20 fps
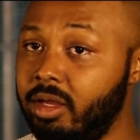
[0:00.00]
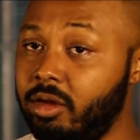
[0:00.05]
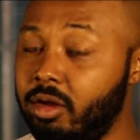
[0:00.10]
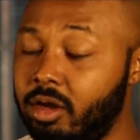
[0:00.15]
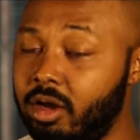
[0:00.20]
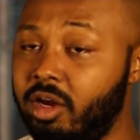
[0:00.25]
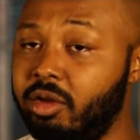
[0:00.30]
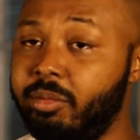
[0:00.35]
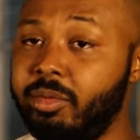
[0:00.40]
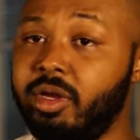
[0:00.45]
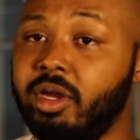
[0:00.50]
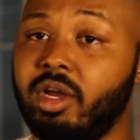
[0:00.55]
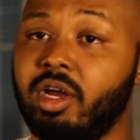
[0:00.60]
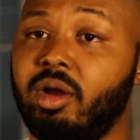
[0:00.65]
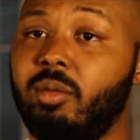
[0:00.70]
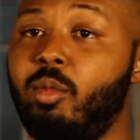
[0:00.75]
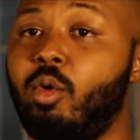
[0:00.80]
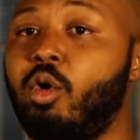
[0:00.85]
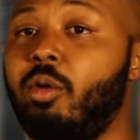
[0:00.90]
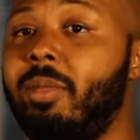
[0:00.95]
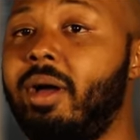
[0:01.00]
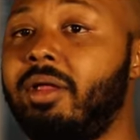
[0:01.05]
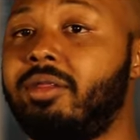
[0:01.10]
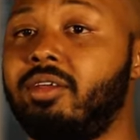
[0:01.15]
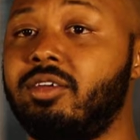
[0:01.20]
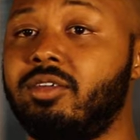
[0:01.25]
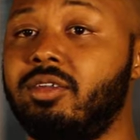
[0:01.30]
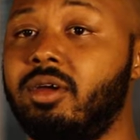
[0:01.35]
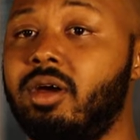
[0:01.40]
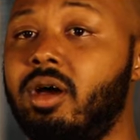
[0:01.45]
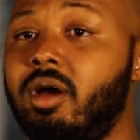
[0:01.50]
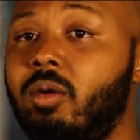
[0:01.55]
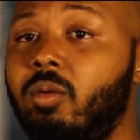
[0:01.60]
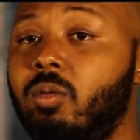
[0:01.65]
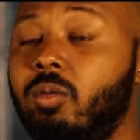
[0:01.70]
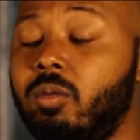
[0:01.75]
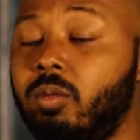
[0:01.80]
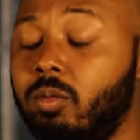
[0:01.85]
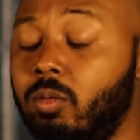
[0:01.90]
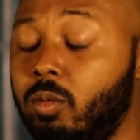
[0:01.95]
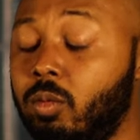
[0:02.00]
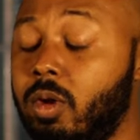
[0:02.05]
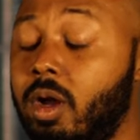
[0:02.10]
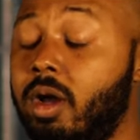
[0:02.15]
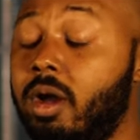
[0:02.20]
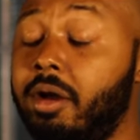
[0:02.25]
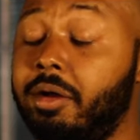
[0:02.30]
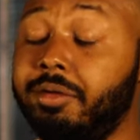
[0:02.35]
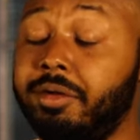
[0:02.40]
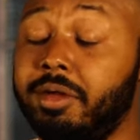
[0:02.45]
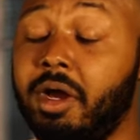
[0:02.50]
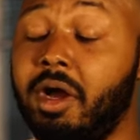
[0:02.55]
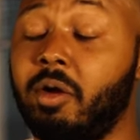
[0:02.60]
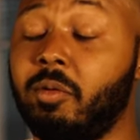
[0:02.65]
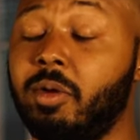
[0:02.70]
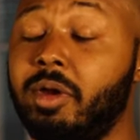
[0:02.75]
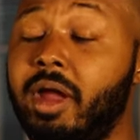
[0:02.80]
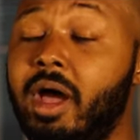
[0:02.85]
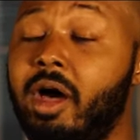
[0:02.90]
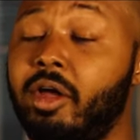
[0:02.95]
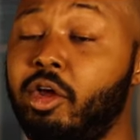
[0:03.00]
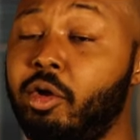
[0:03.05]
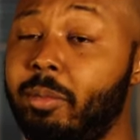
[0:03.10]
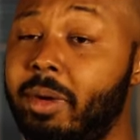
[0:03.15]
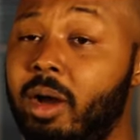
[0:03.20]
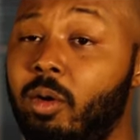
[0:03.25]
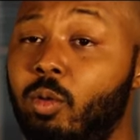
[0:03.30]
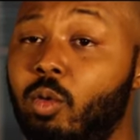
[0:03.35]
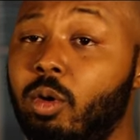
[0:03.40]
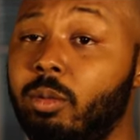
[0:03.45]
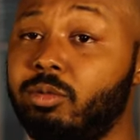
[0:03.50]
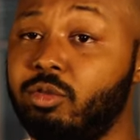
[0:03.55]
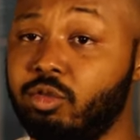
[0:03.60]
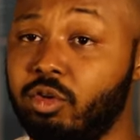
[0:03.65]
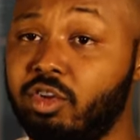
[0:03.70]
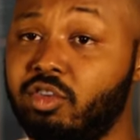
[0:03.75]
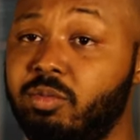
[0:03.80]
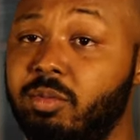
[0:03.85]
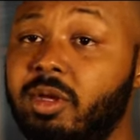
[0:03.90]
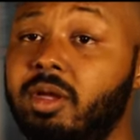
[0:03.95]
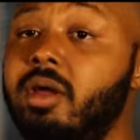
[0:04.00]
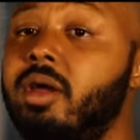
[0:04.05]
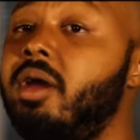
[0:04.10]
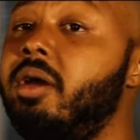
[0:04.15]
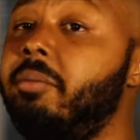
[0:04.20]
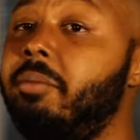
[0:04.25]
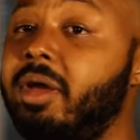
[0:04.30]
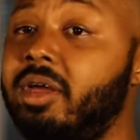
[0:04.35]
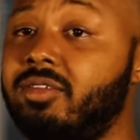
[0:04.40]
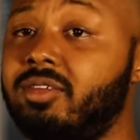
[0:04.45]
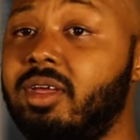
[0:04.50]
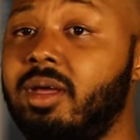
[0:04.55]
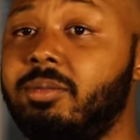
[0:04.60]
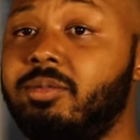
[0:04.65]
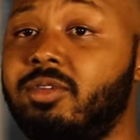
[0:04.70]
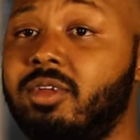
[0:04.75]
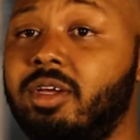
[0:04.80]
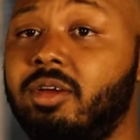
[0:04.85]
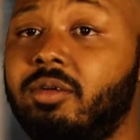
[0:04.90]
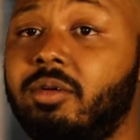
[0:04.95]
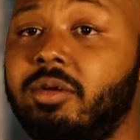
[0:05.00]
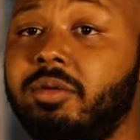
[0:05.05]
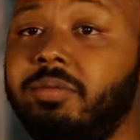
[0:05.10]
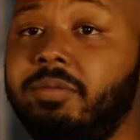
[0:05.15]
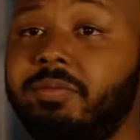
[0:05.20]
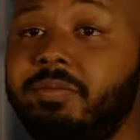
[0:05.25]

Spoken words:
You're gonna be hearing more about this Don Reynaldo by Warped, trust me, best kept secret.